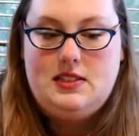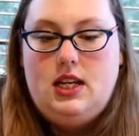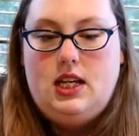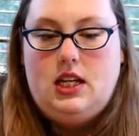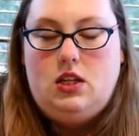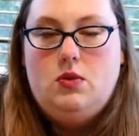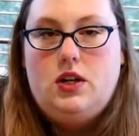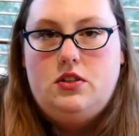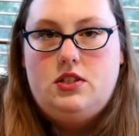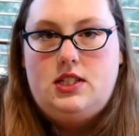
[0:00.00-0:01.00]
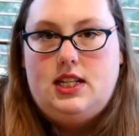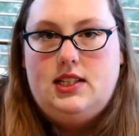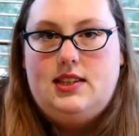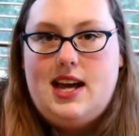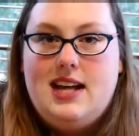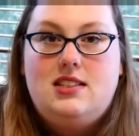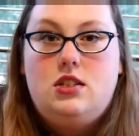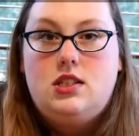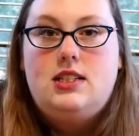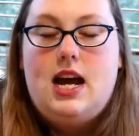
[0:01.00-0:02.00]
then you understand that that's
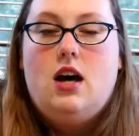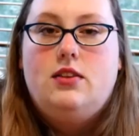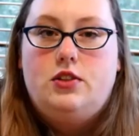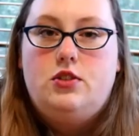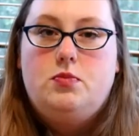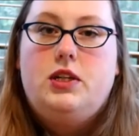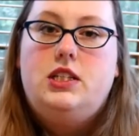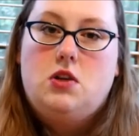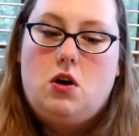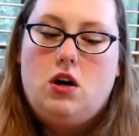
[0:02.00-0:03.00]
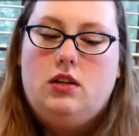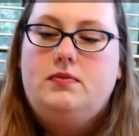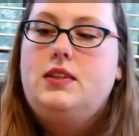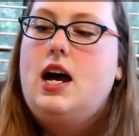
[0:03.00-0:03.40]
just how those breeds are.